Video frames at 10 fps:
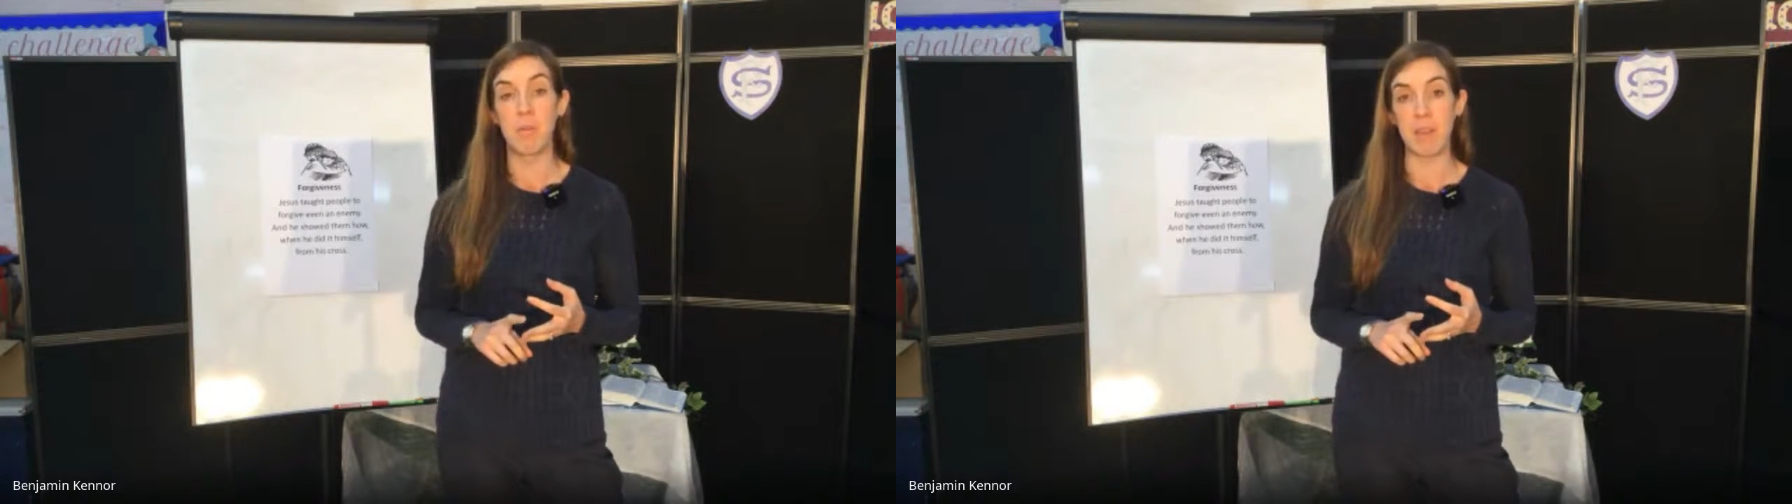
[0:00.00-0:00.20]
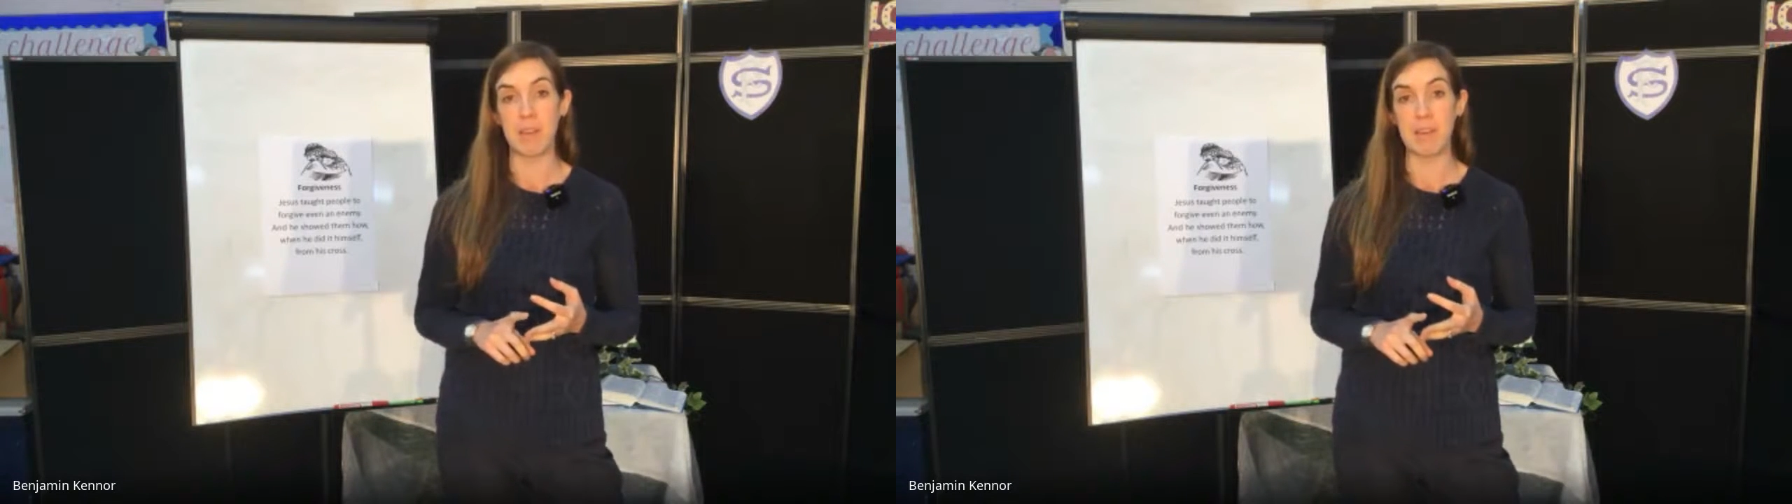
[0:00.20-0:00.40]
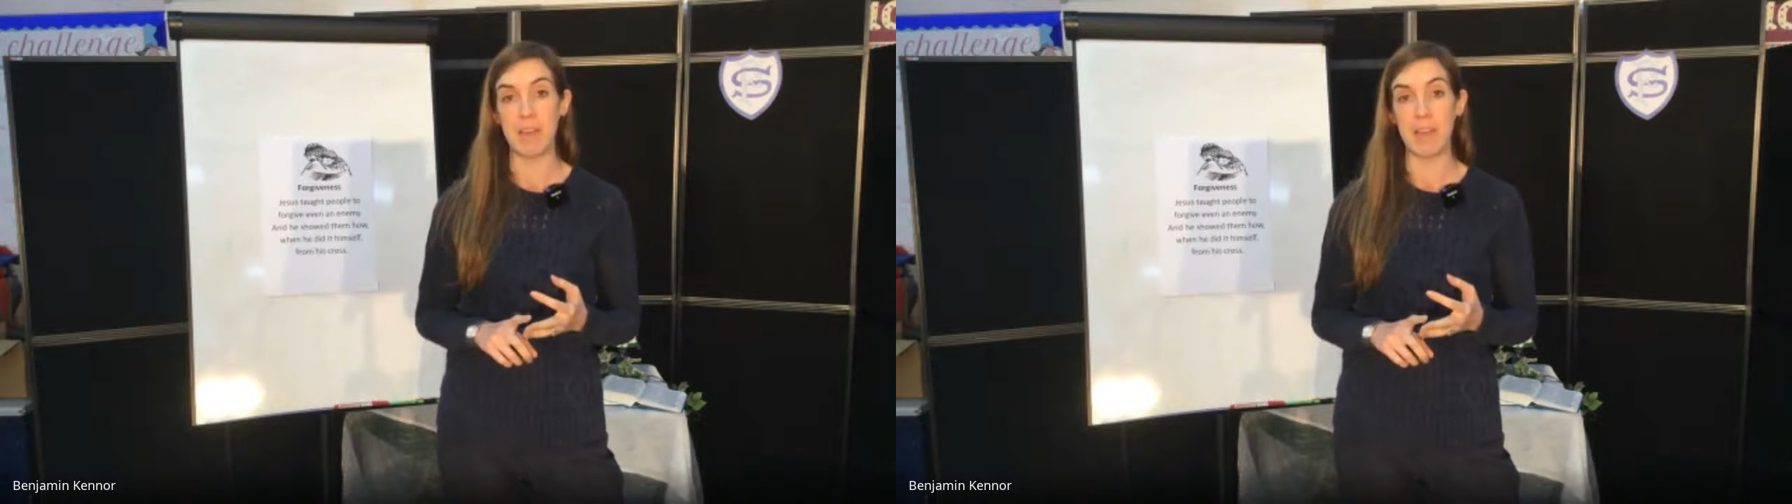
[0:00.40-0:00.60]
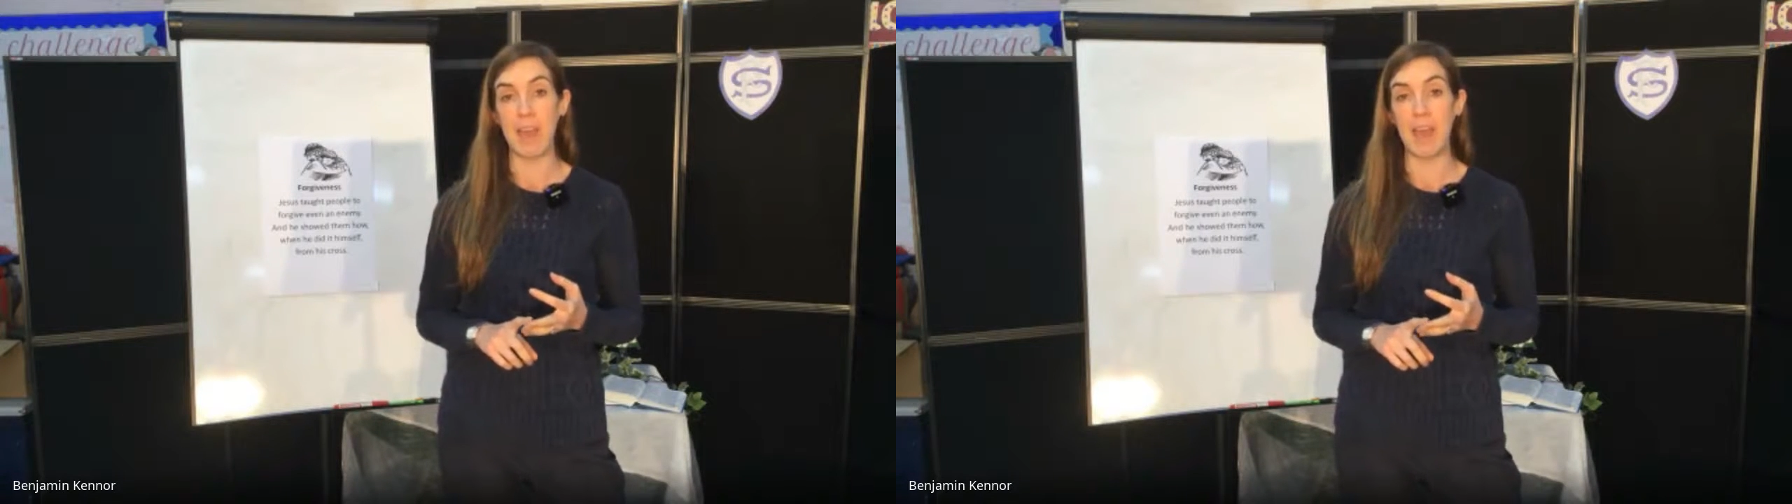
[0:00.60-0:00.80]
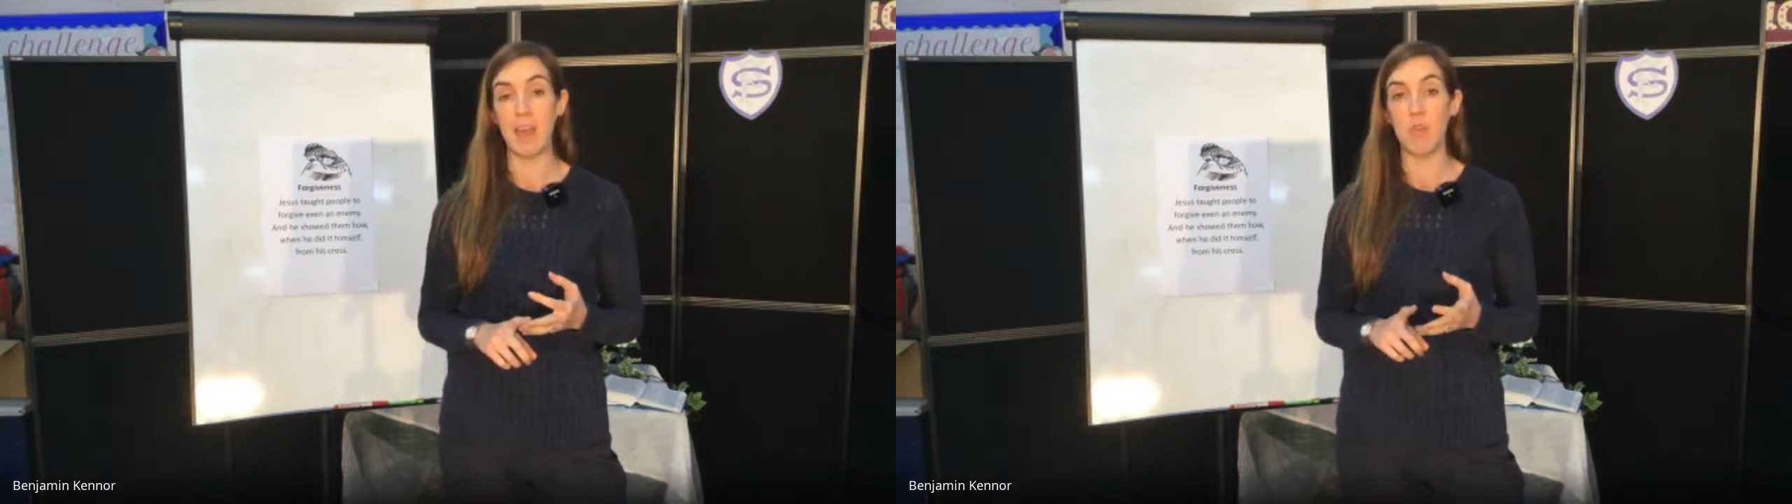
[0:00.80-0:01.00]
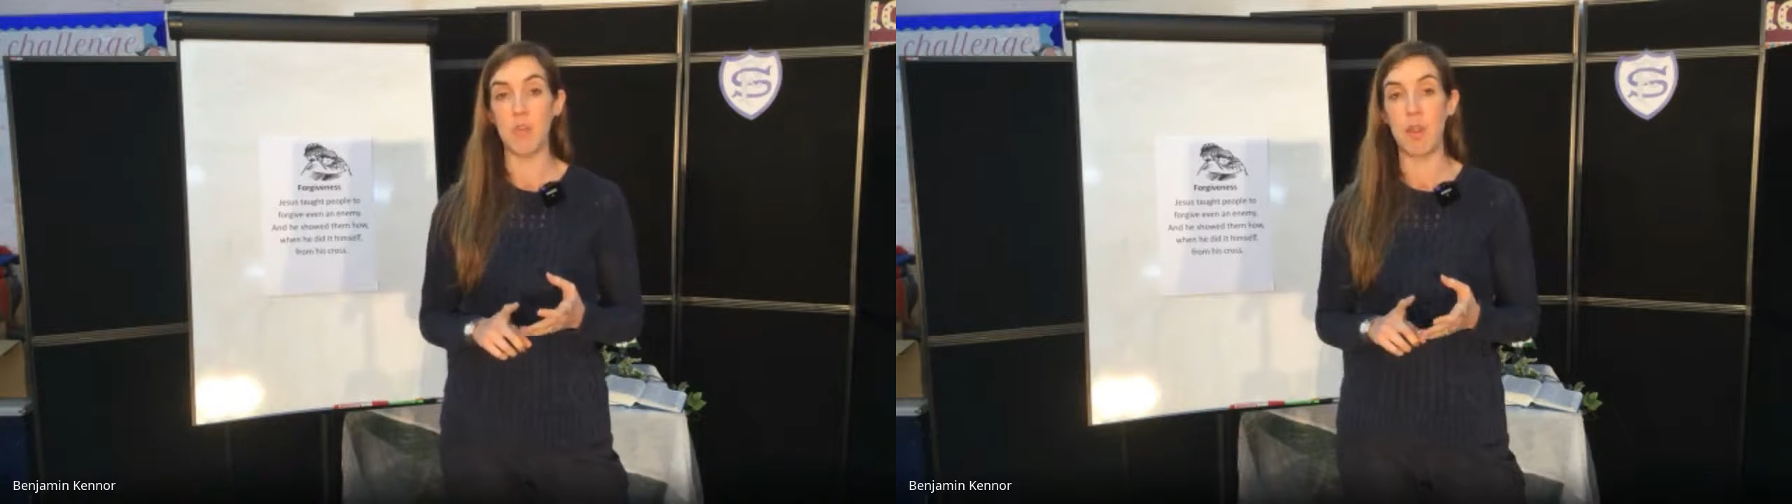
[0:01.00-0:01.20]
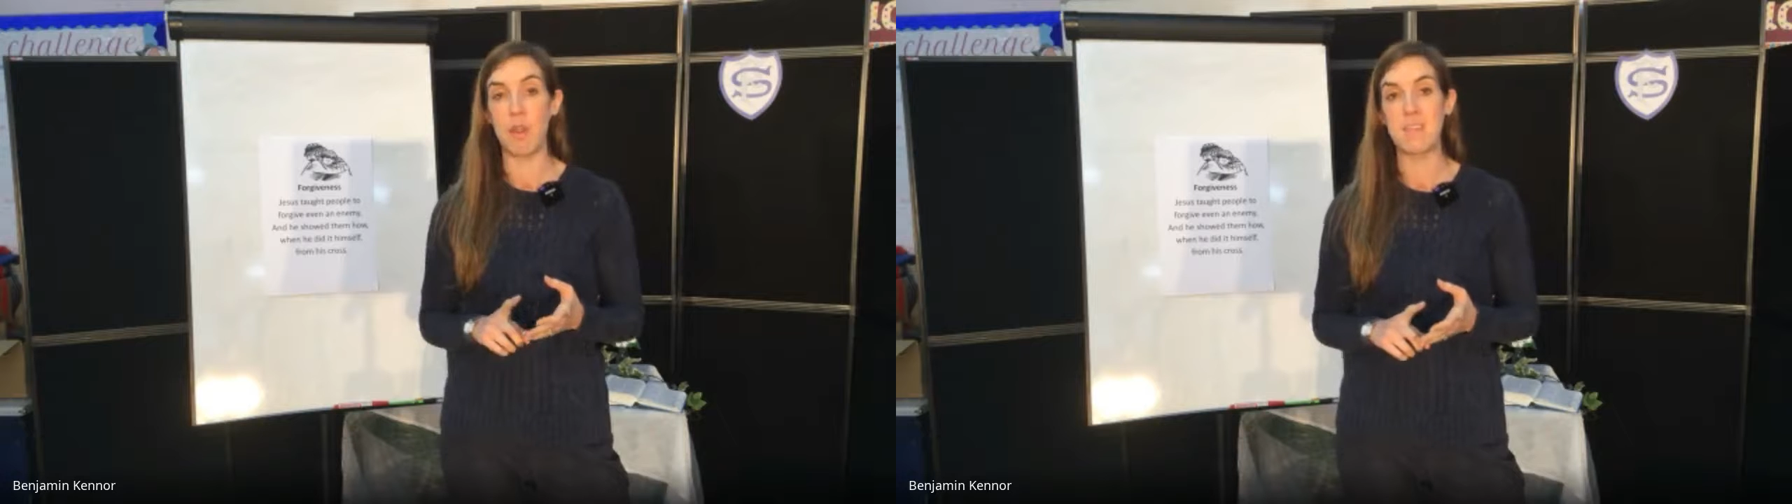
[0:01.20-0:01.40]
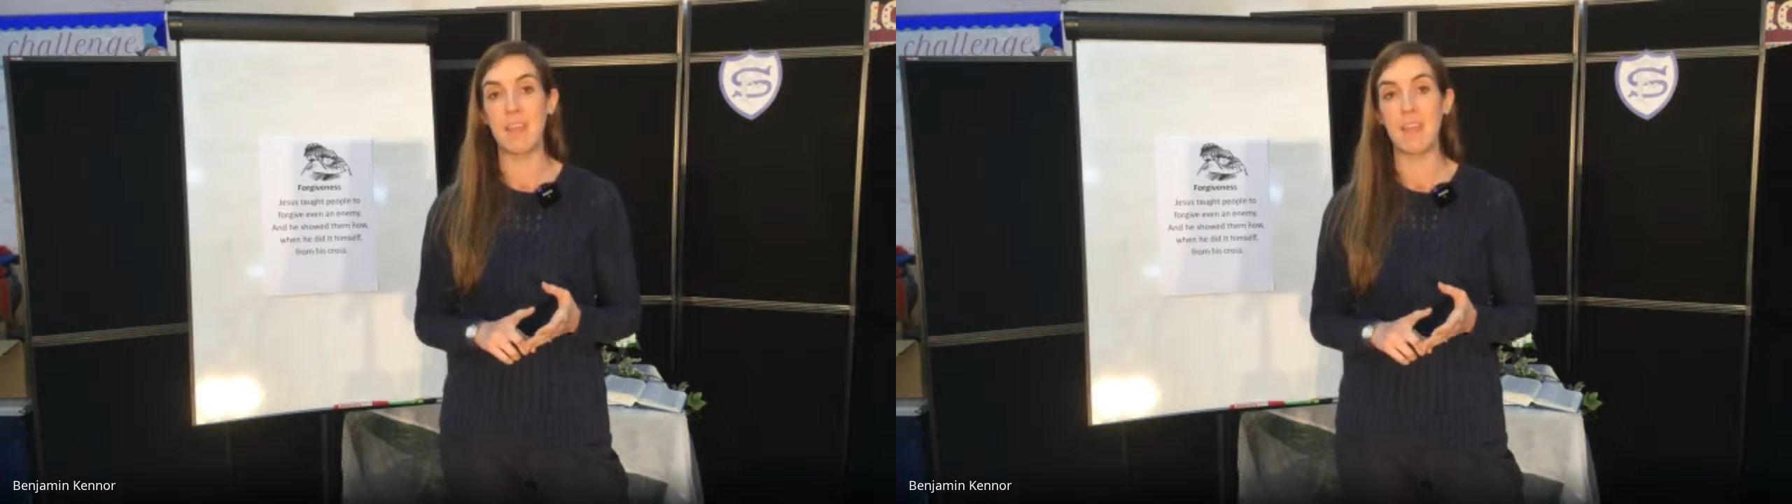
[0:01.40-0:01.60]
things like
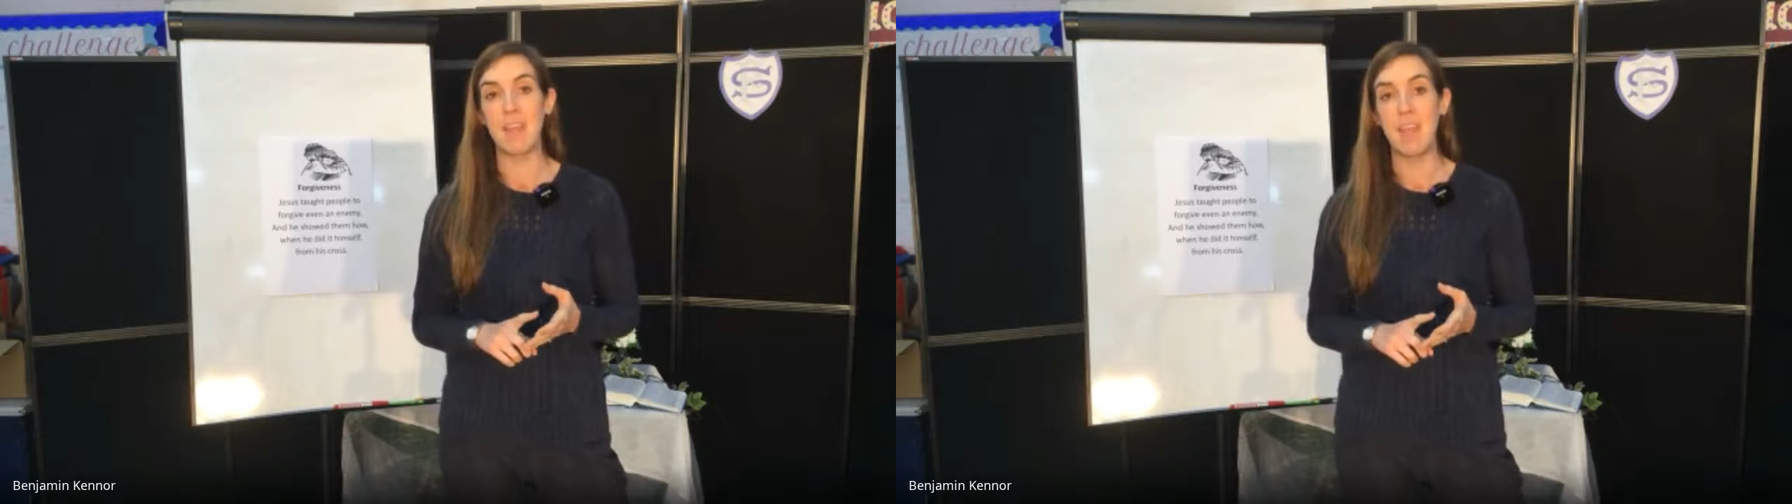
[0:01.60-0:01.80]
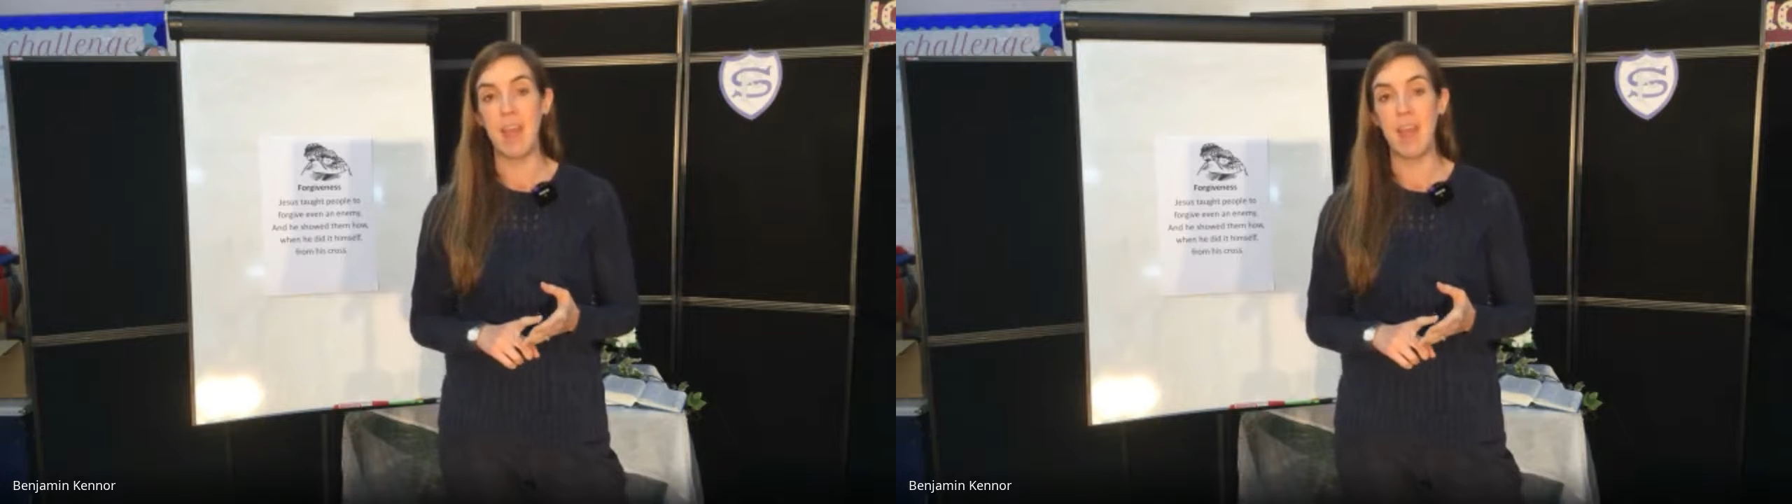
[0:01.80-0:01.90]
handwriting